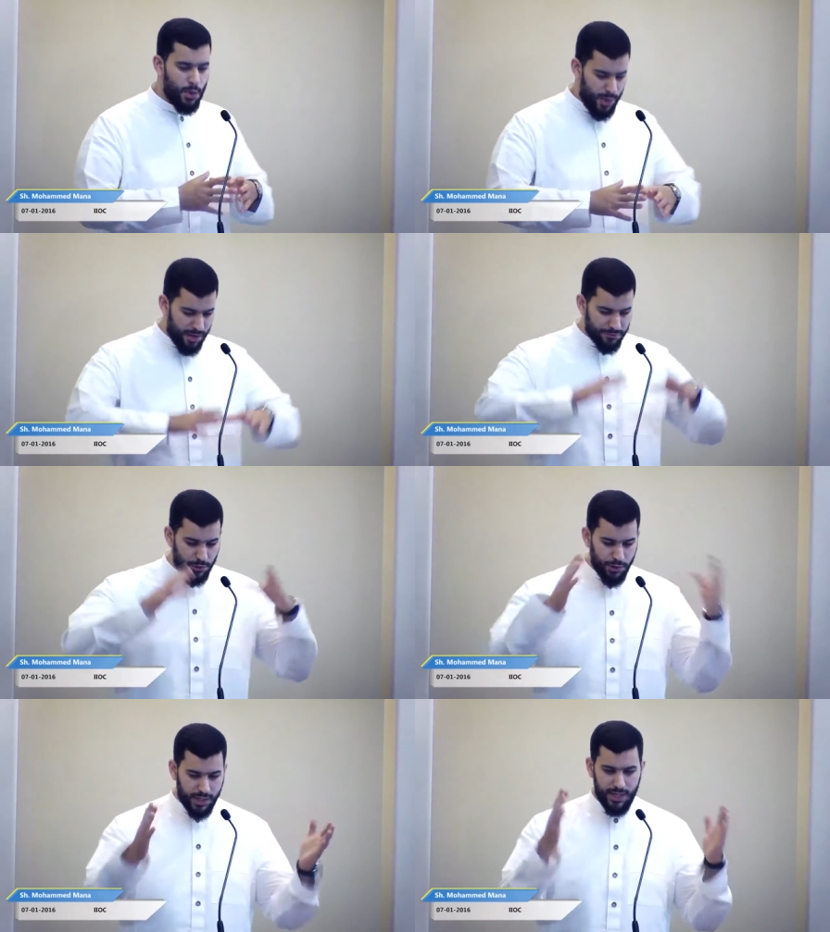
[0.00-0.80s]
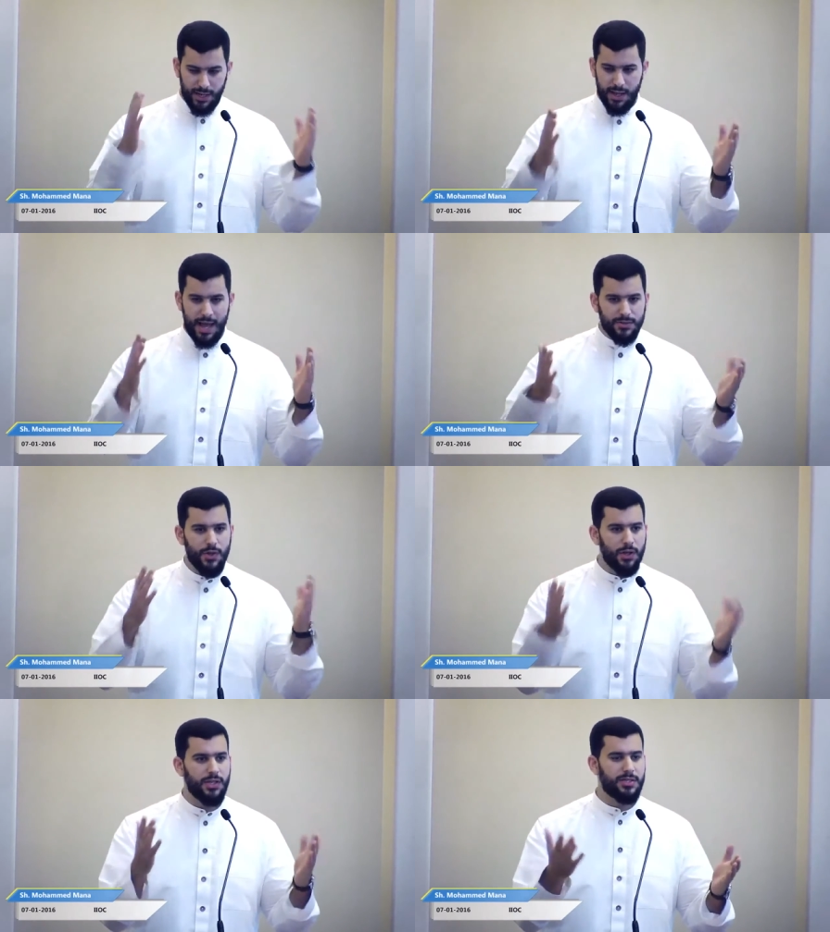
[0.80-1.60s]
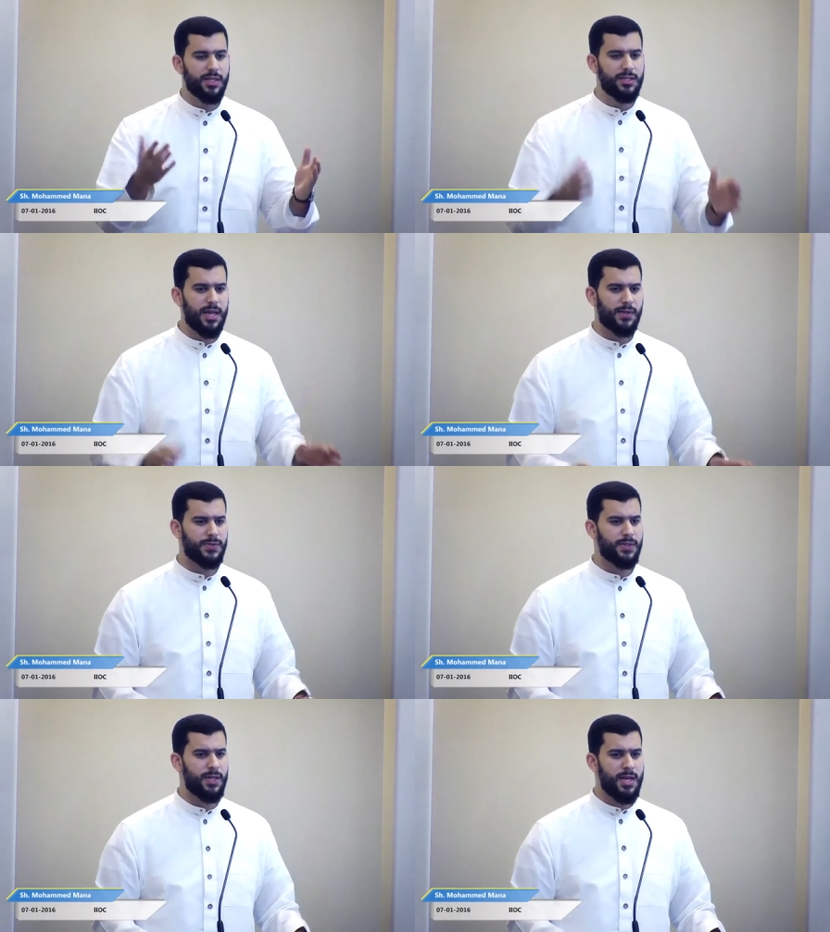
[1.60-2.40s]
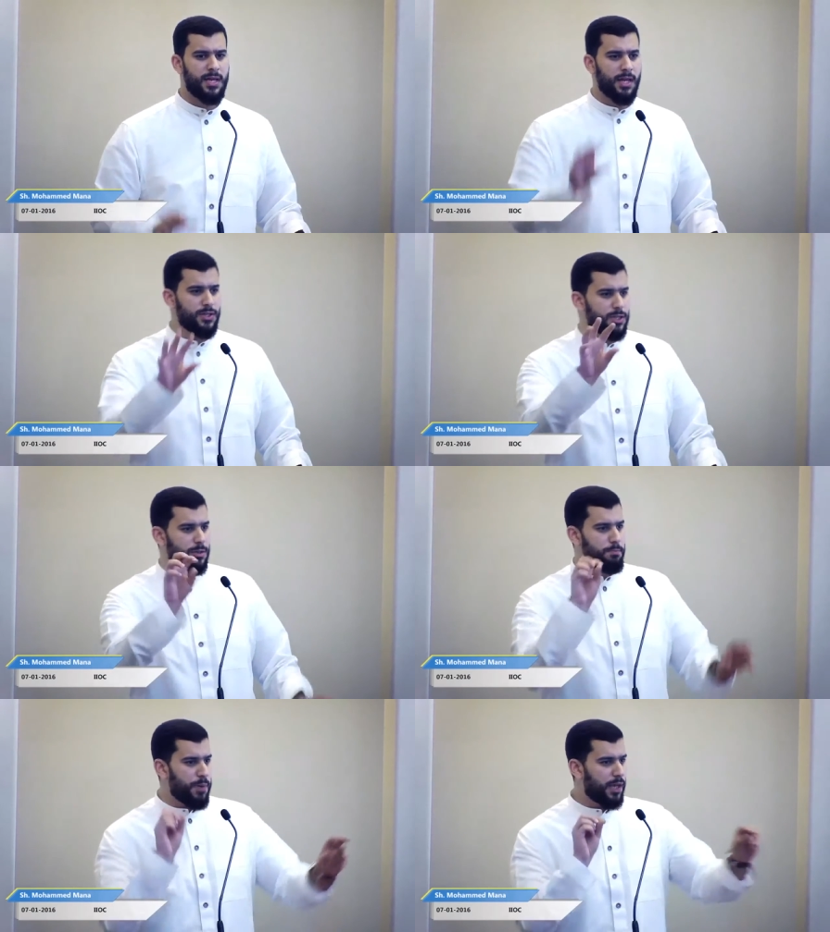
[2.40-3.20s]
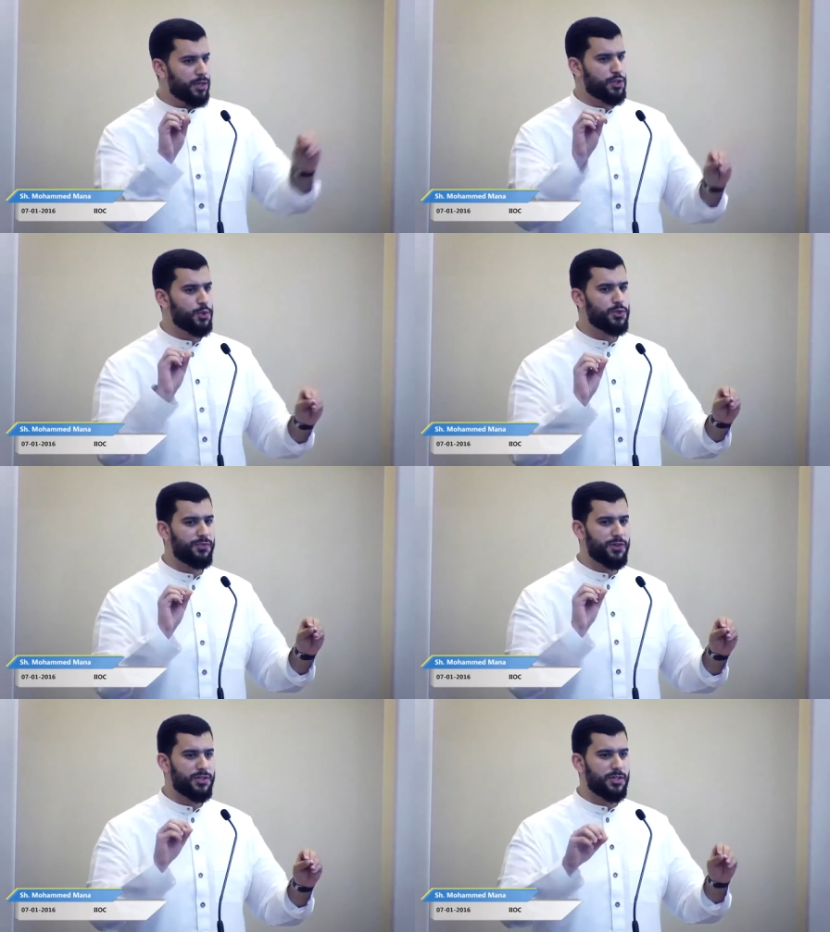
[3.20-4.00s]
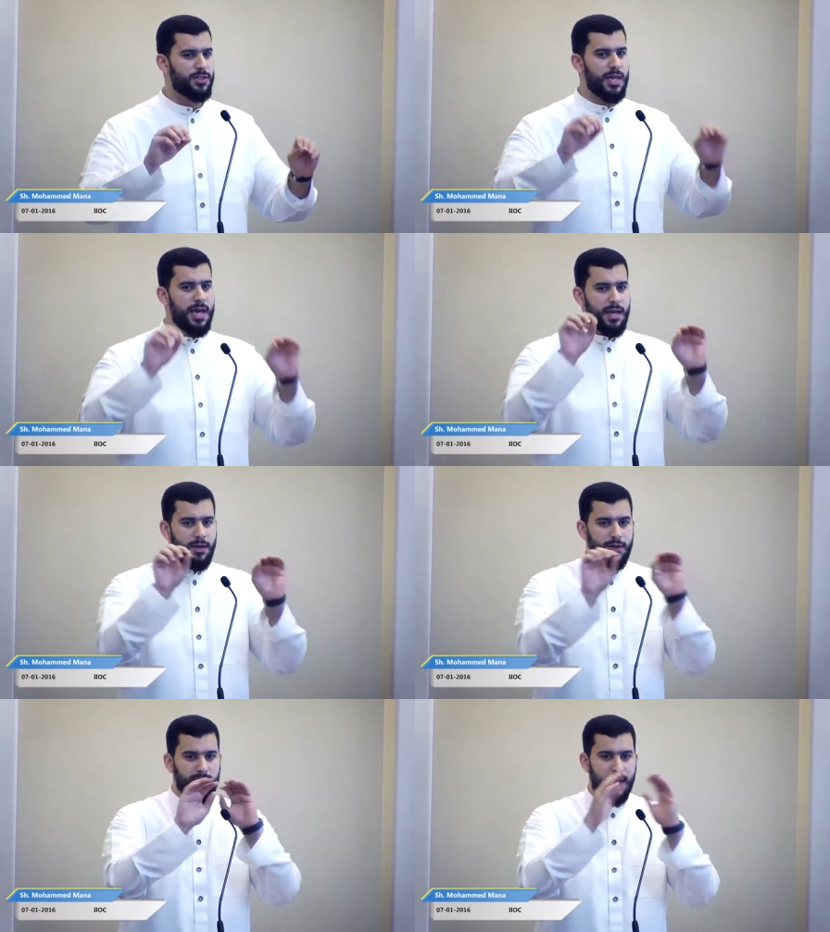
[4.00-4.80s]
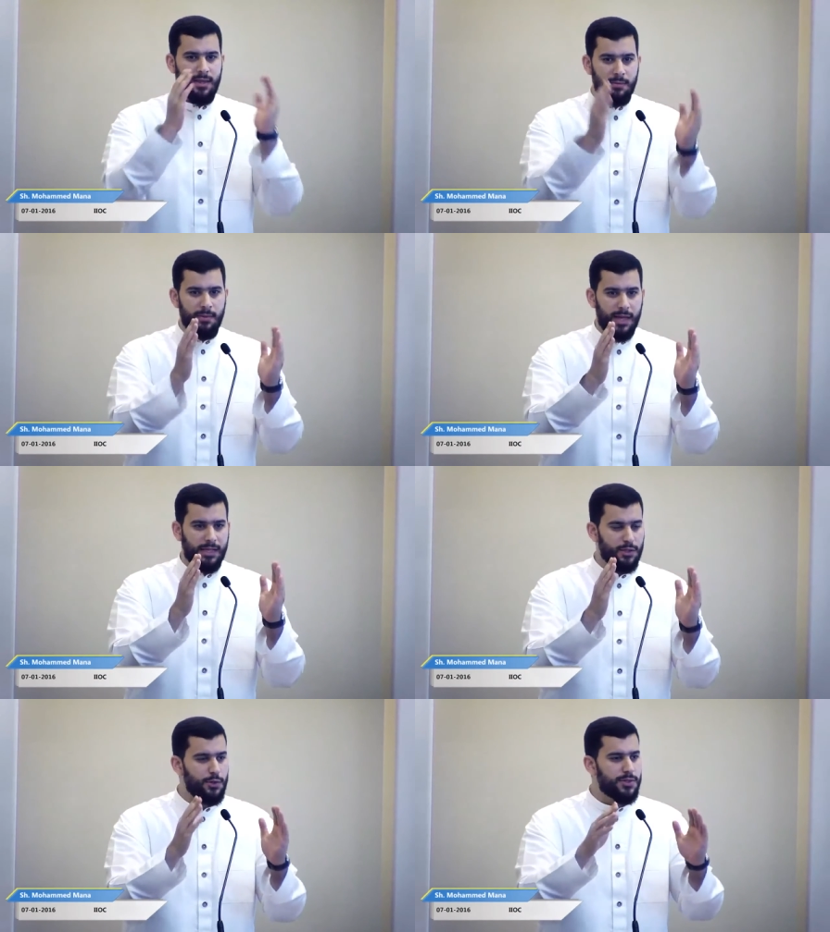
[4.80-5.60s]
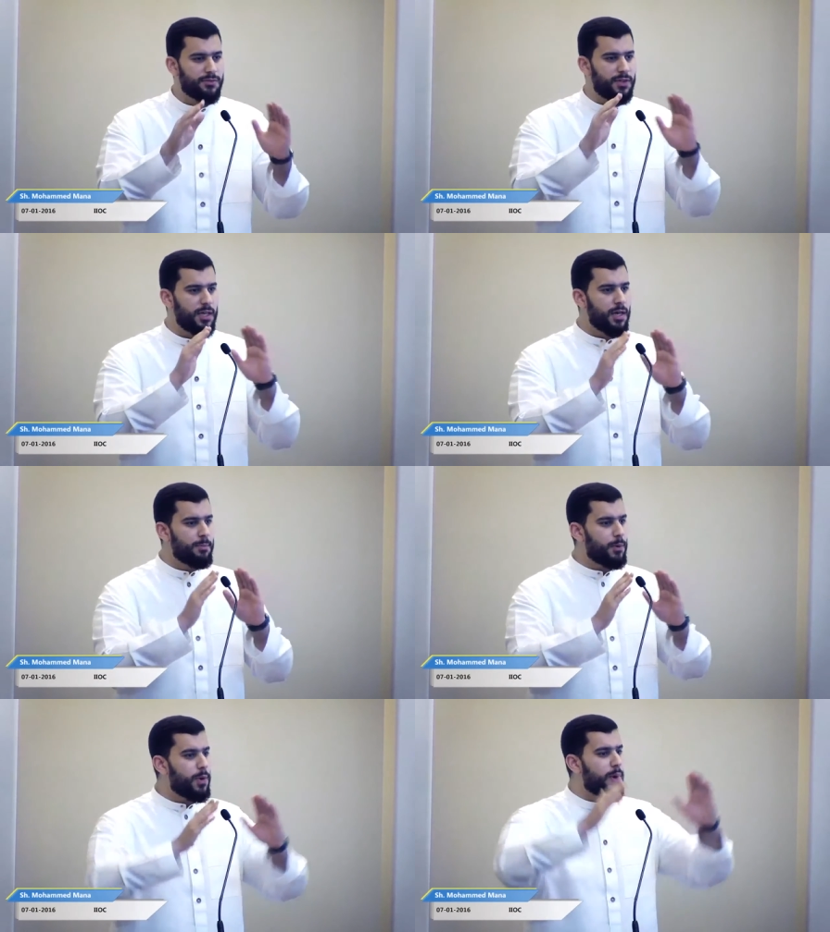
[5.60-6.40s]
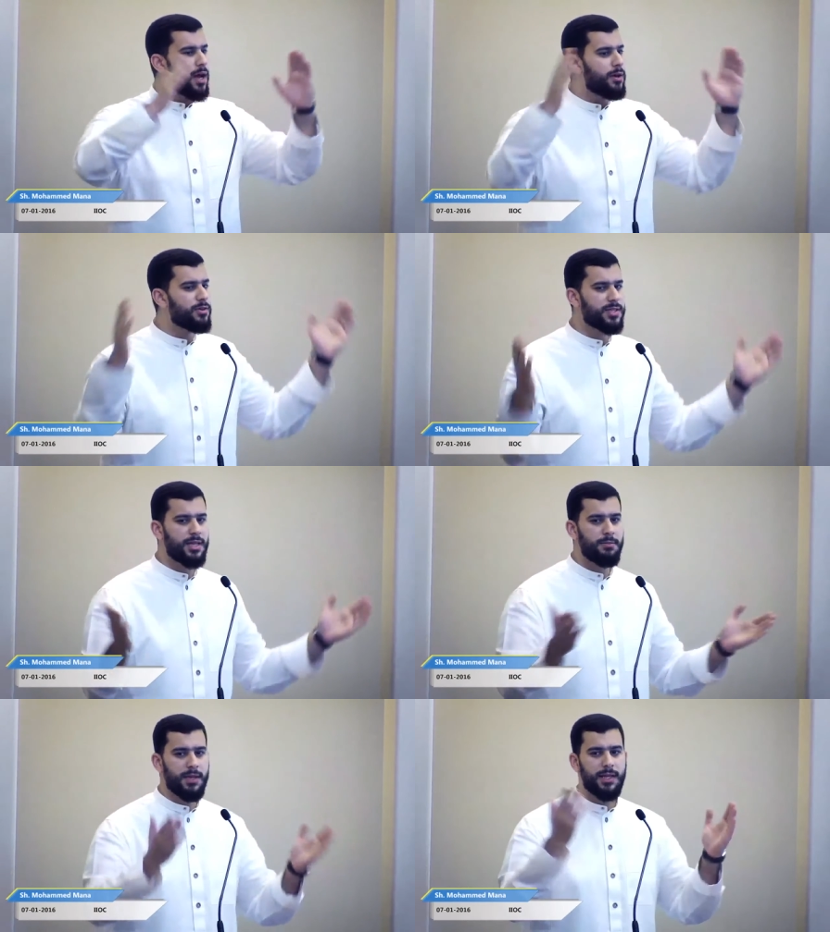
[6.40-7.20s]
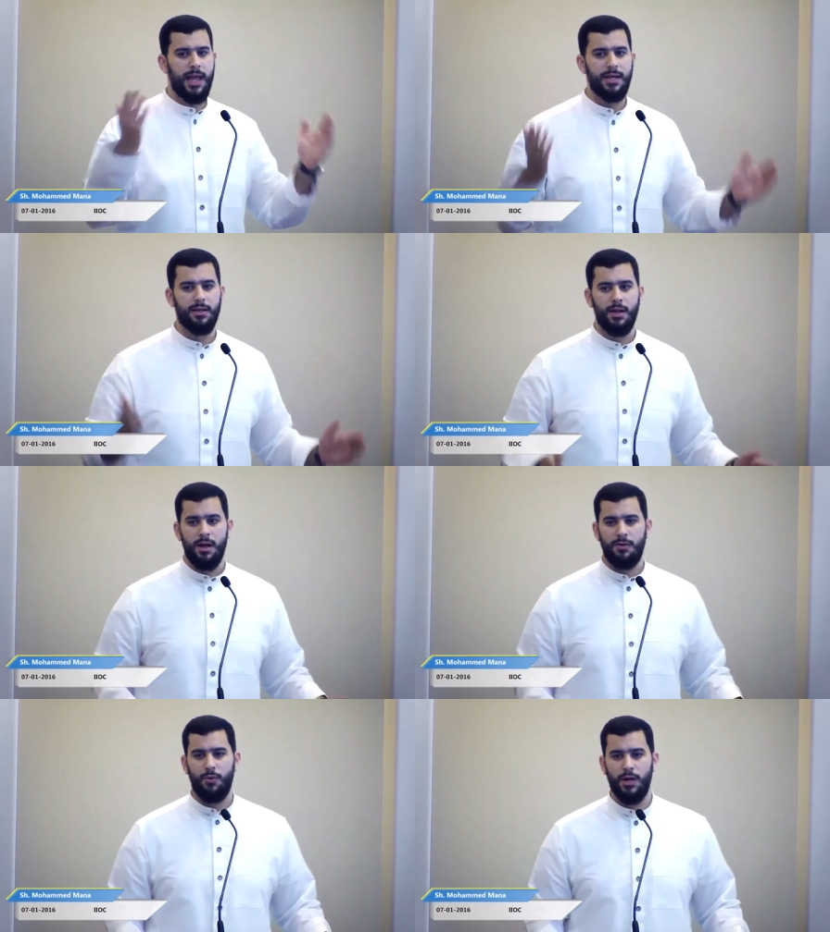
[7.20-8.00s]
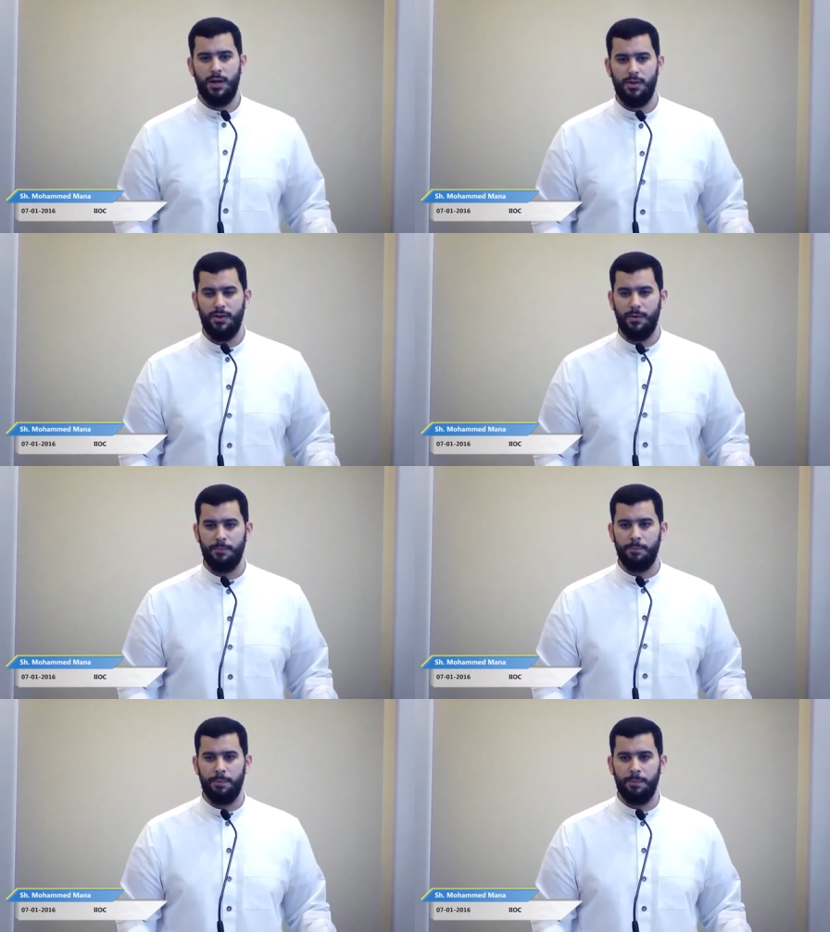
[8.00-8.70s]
we have to look at it as a holistic text, not just pick and choose verses and understand them exclusively, but we want to understand them in light of one another.